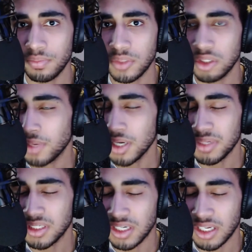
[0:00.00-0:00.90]
you might be
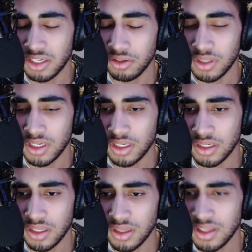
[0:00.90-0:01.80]
sitting here thinking,
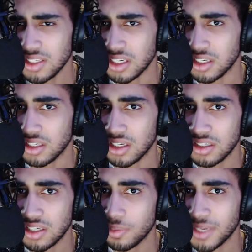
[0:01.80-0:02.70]
this idiot didn't
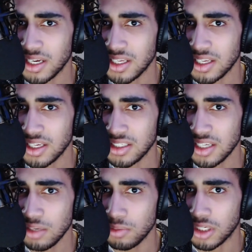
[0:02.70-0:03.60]
tell me anything he said
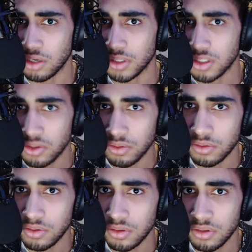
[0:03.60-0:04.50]
he was going to.
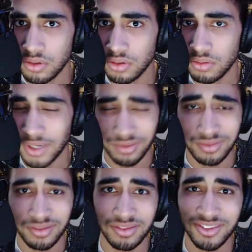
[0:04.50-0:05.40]
Well,
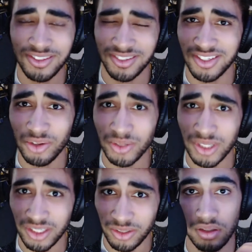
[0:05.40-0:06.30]
joke's
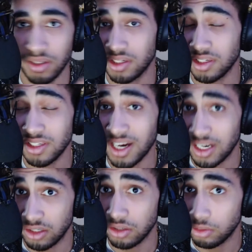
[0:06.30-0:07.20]
on you. This is not a
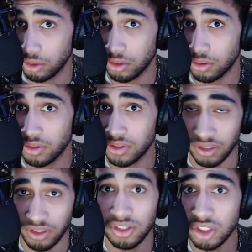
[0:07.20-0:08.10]
tutorial. This
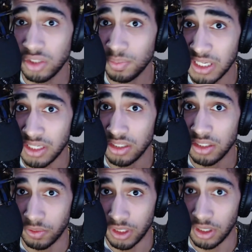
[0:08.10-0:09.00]
is just me
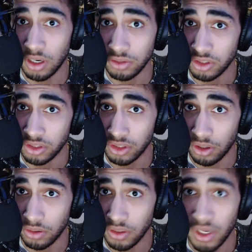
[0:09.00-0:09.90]
doing an Arch
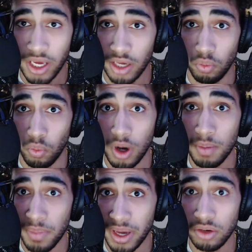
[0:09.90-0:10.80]
install. And what
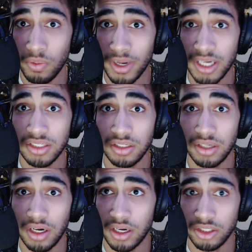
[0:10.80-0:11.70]
better way
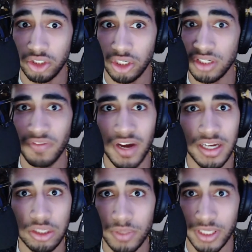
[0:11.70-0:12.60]
to justify
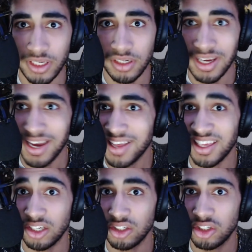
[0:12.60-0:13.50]
doing it
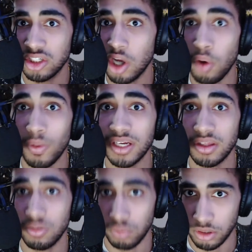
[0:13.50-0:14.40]
than showing the
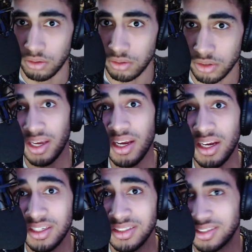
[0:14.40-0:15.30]
world? And